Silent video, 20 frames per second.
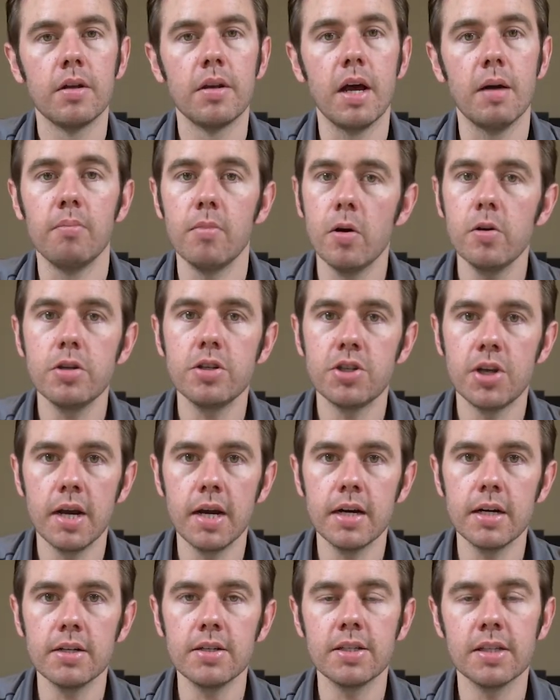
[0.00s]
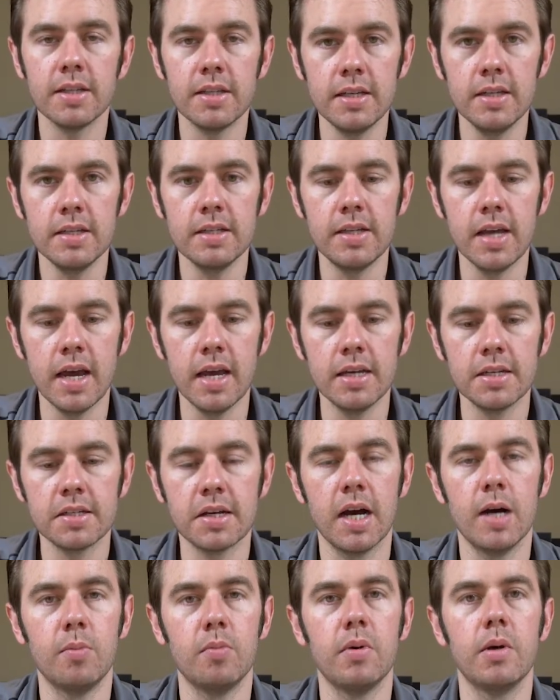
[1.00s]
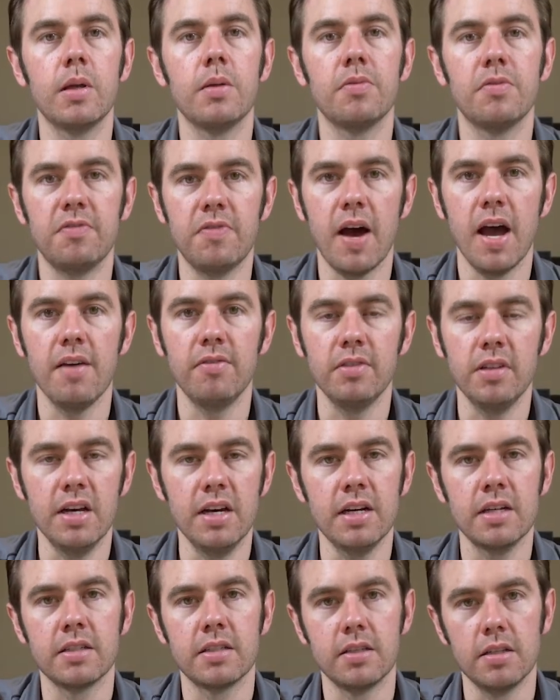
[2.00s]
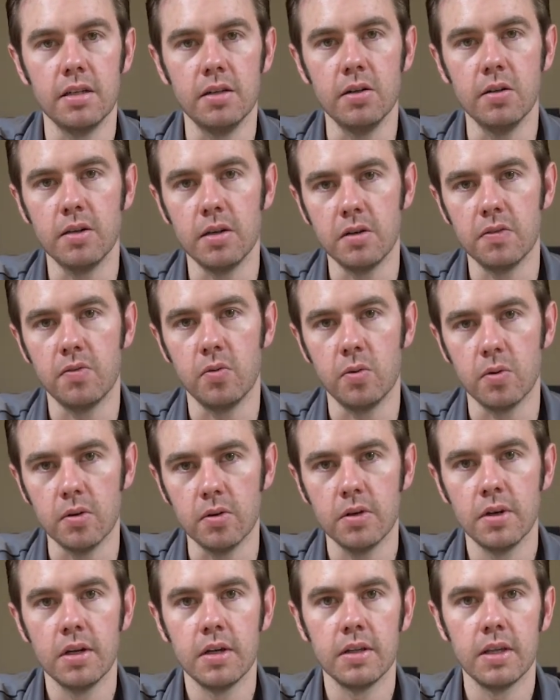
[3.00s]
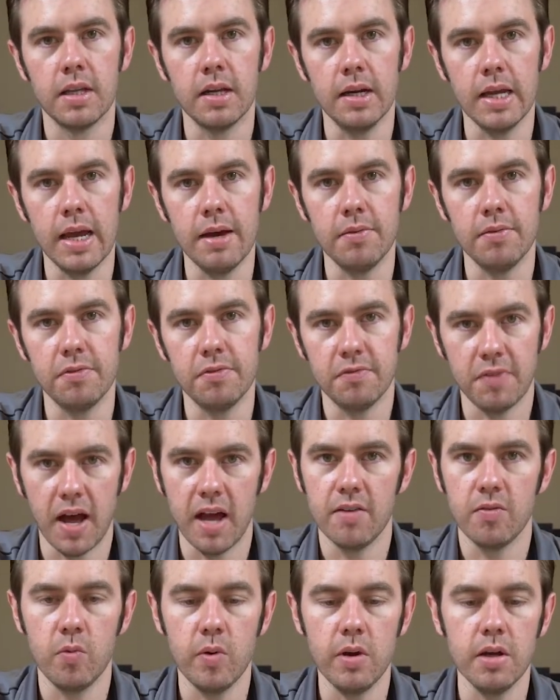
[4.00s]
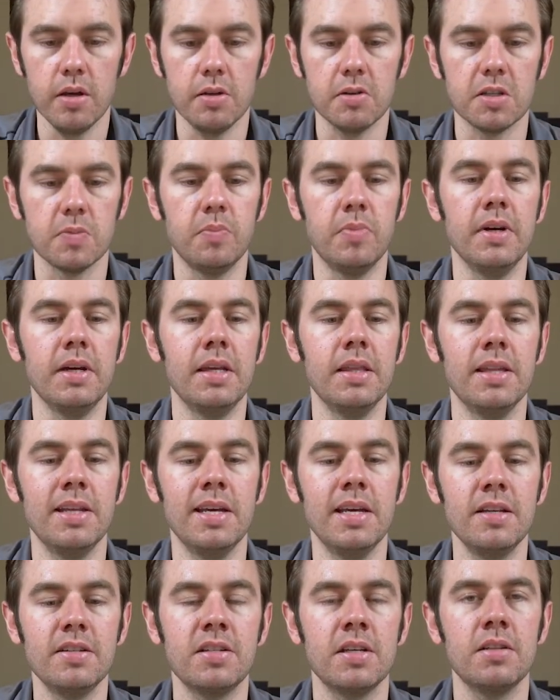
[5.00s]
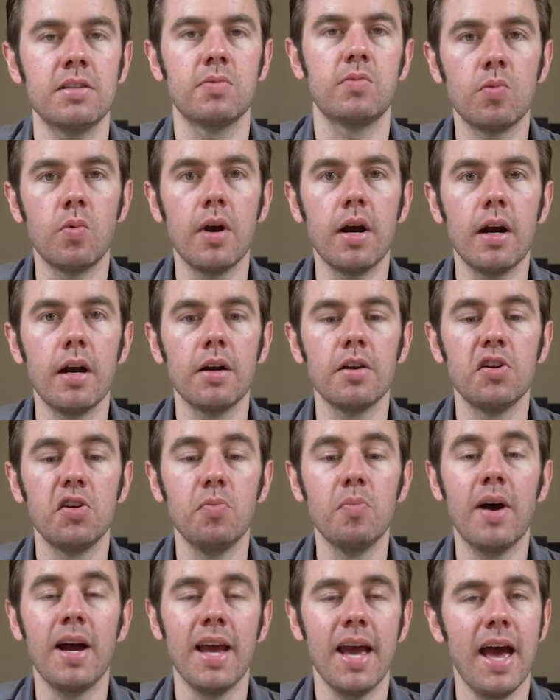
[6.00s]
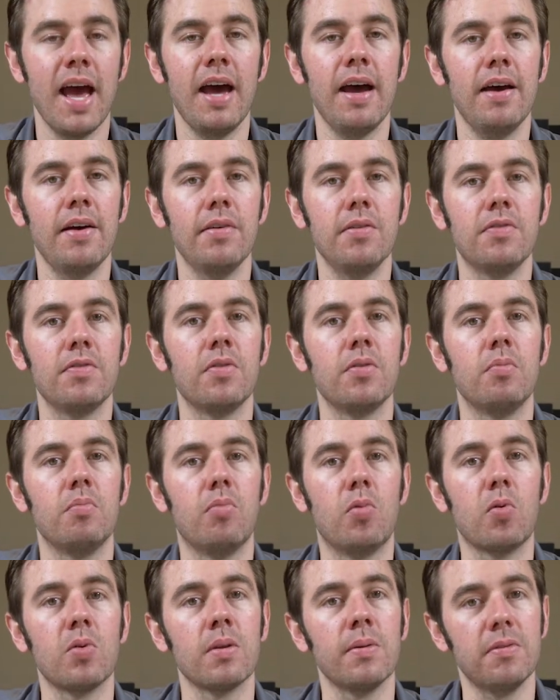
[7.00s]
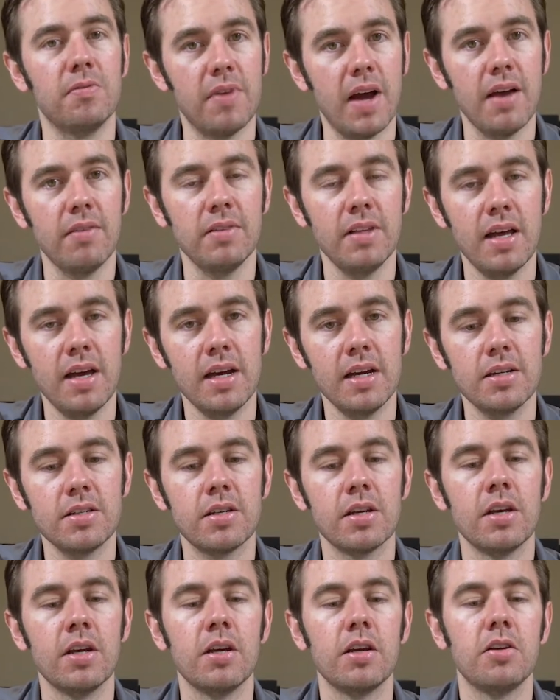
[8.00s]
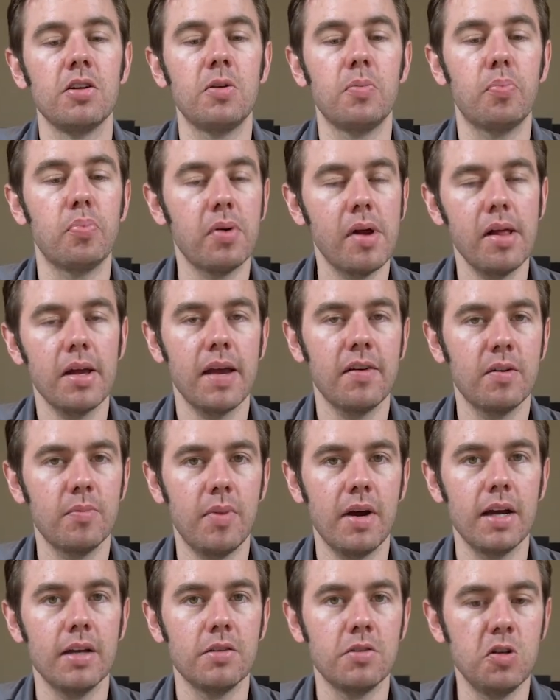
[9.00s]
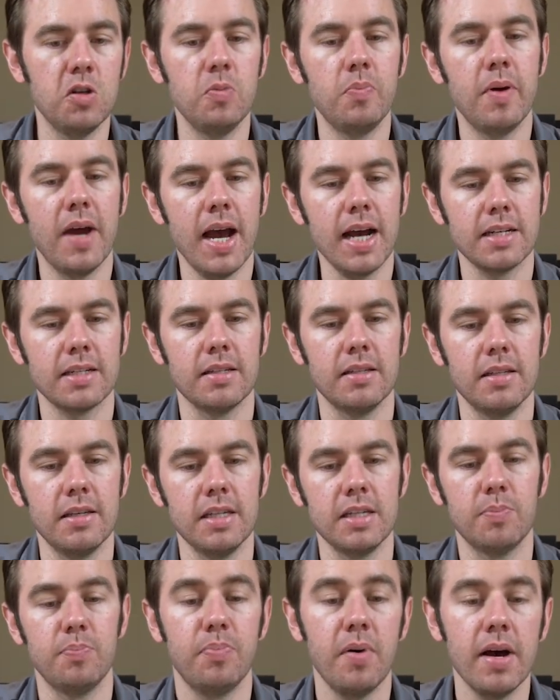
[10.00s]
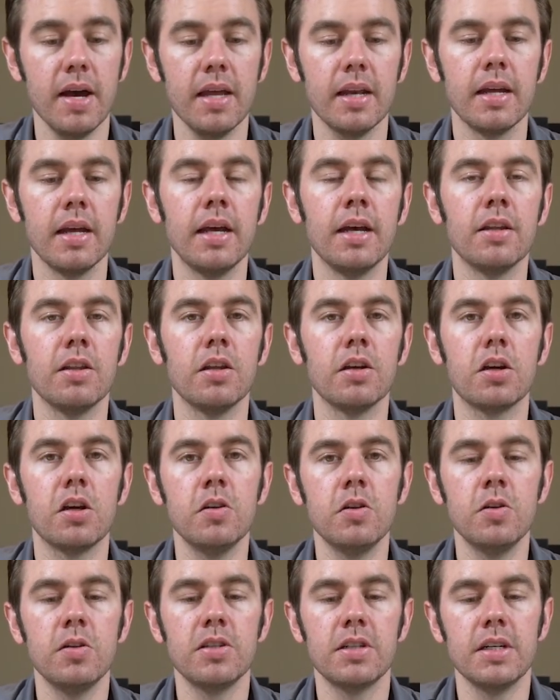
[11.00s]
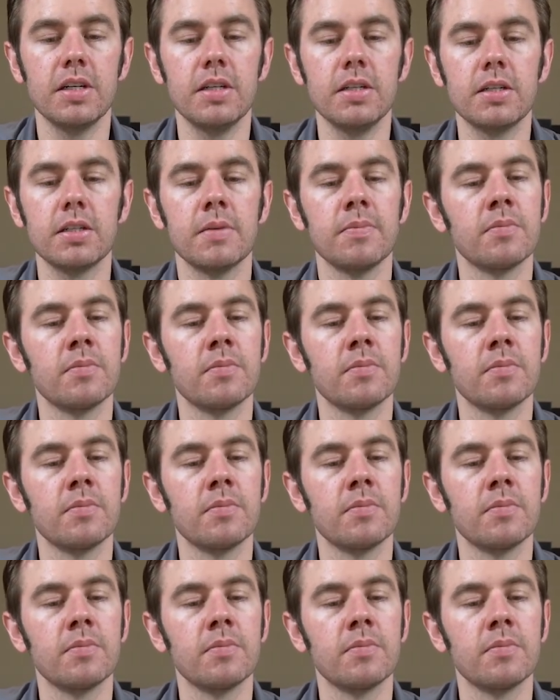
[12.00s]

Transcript: Now most chairs these days come with 5 legs, therefore they have 5 wheels. But in the instance where you might have more than 5 legs, you're probably gonna have to buy 2 packs of these. But the good news is,